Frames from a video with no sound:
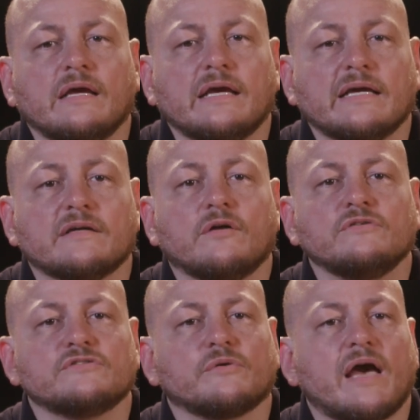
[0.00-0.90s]
It can
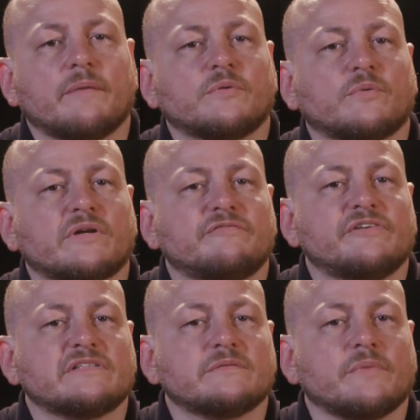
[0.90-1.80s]
also happen when a
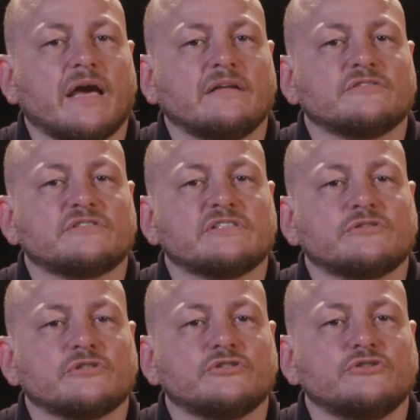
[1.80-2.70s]
victim enters
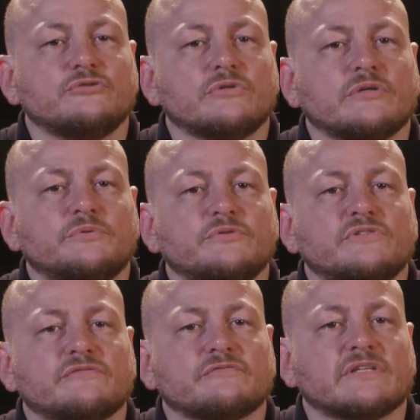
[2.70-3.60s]
into a new
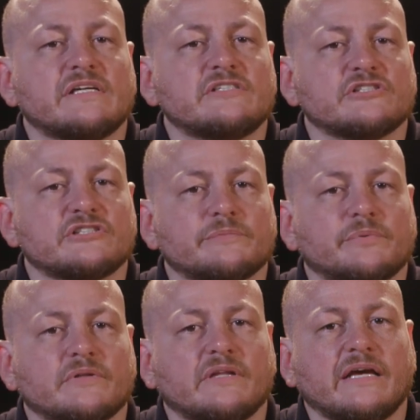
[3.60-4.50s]
abusive relationship
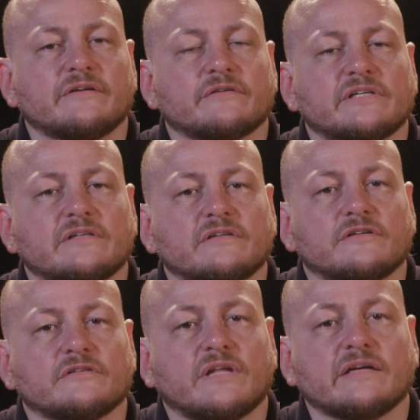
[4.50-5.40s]
later in
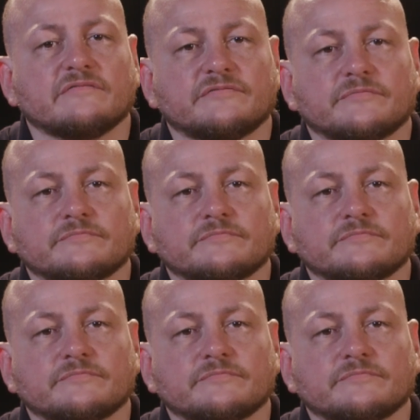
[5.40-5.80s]
her life.